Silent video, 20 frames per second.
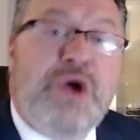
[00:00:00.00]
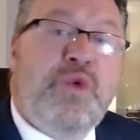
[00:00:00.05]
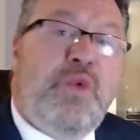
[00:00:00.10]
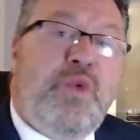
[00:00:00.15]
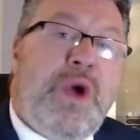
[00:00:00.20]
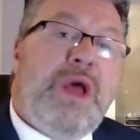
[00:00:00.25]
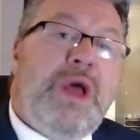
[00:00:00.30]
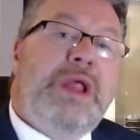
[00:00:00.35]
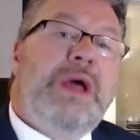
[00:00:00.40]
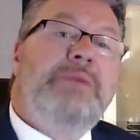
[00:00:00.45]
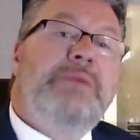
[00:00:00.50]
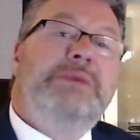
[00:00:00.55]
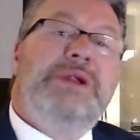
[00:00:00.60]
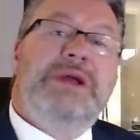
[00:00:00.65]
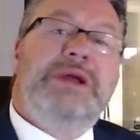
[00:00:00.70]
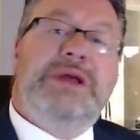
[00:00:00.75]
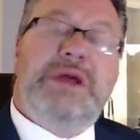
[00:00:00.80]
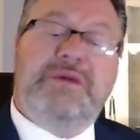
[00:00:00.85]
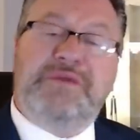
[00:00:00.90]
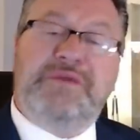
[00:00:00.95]
Well, I'm going to
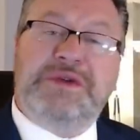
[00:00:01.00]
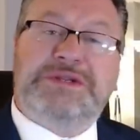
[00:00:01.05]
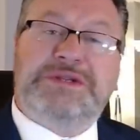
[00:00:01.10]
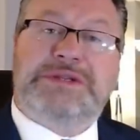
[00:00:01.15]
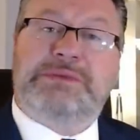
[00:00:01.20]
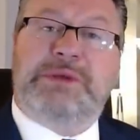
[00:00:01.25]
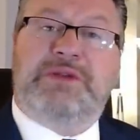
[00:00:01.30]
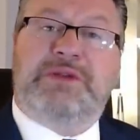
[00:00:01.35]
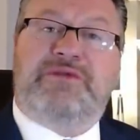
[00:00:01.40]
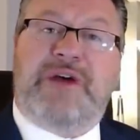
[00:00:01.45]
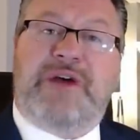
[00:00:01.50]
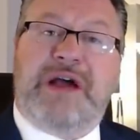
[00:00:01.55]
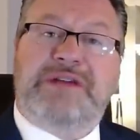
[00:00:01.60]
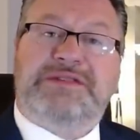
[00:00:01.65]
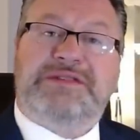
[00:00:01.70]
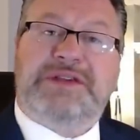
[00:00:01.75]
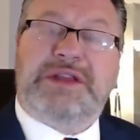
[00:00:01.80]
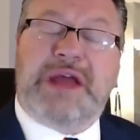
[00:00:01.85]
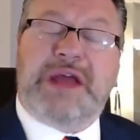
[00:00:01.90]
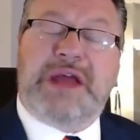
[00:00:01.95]
give you some advice
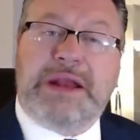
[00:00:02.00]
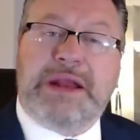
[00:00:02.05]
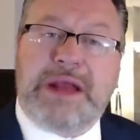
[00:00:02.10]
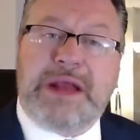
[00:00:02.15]
today.